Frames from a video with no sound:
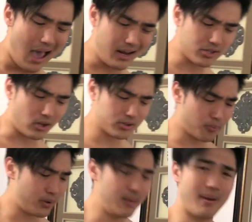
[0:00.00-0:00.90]
And it's
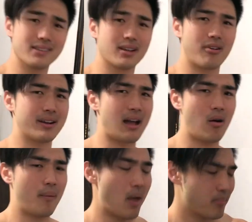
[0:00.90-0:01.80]
also pretty basic right
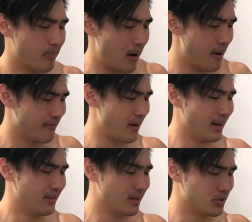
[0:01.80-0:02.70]
now. I'm not preparing for
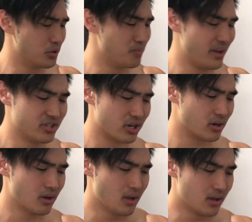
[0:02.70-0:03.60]
anything too
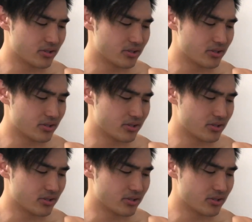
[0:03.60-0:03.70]
major.